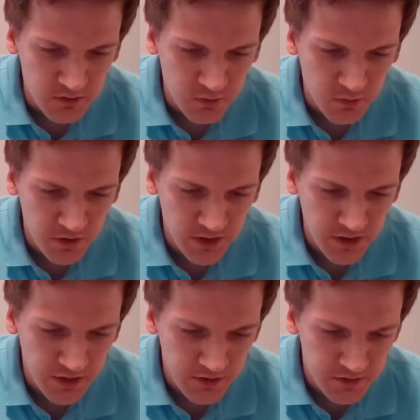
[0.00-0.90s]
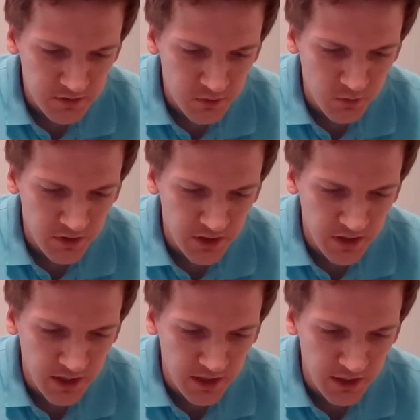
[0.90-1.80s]
20,
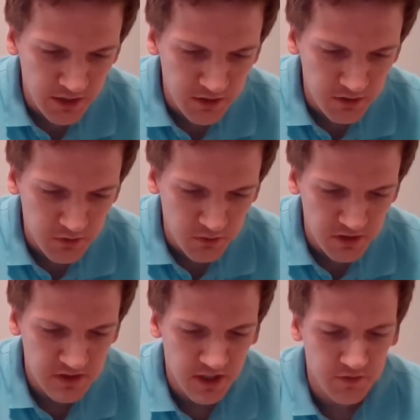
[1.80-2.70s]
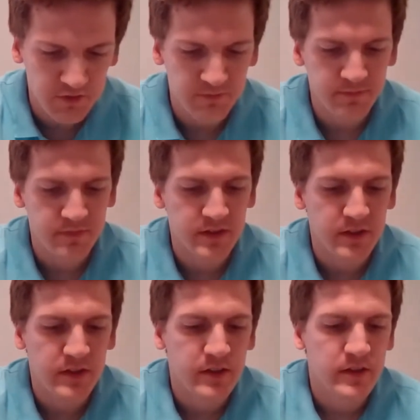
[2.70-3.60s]
20, and 27.
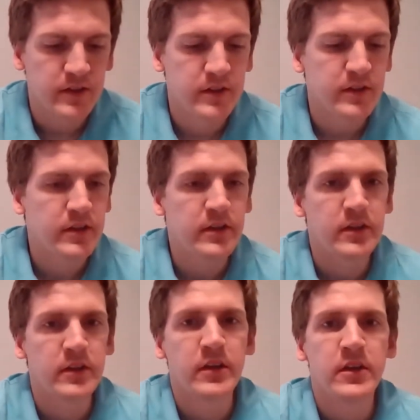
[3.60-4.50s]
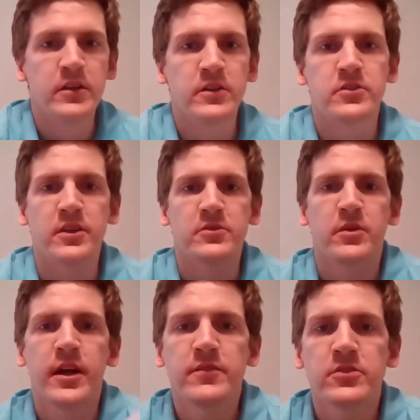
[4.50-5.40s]
So that's
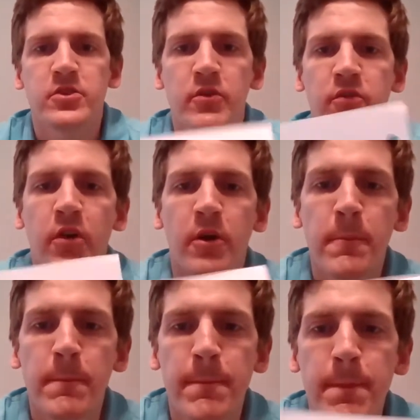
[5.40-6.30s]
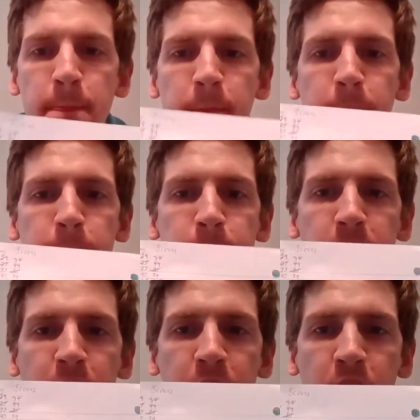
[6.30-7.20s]
what I have so far.
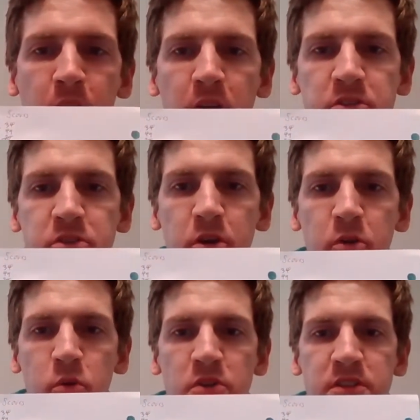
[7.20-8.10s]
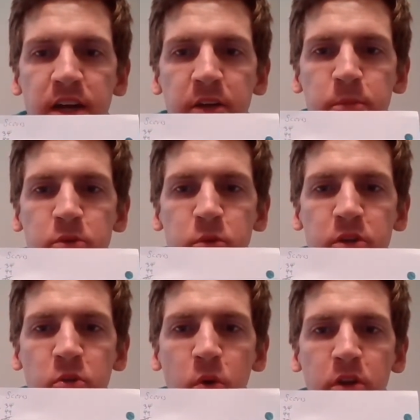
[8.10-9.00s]
Crossed all the ones out
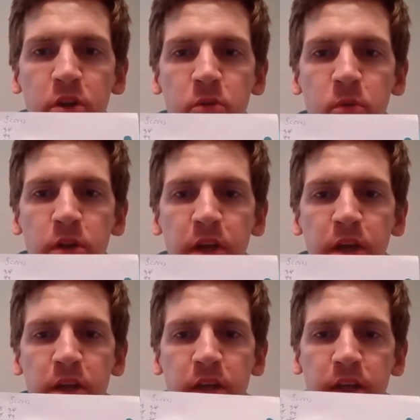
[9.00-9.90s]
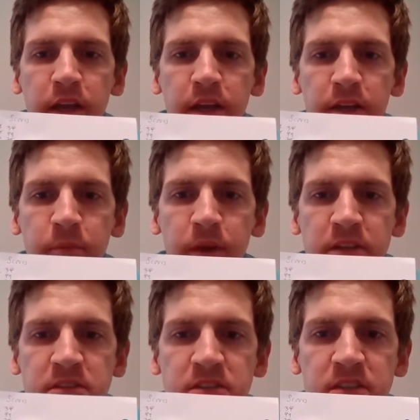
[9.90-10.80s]
between 20 and 28, and I
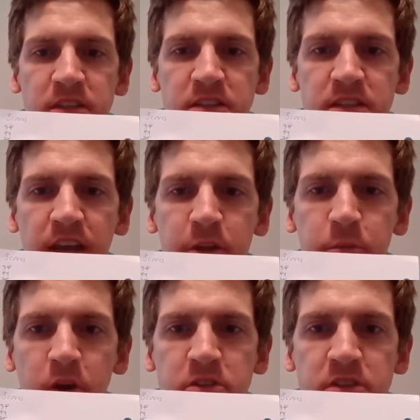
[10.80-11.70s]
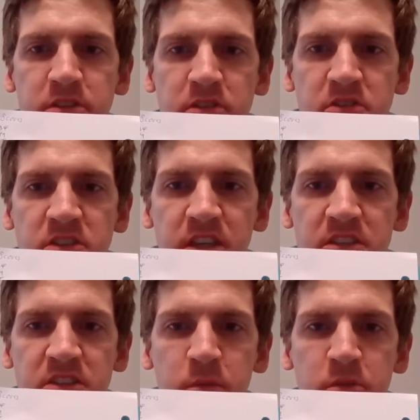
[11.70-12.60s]
made 6 tally marks because there's
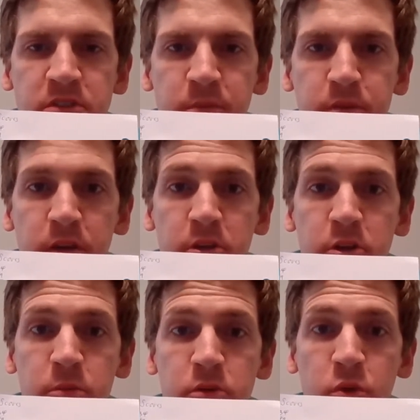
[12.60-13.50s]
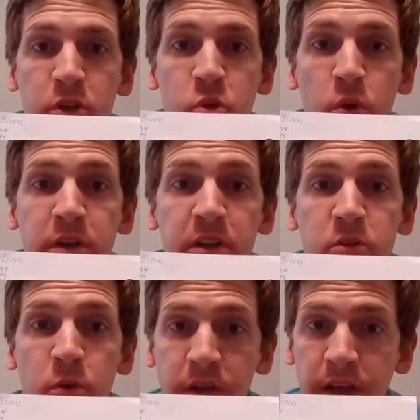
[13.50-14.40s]
6 numbers up there that are between 20
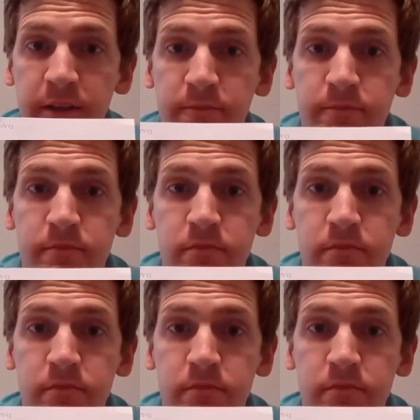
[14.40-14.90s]
and 28.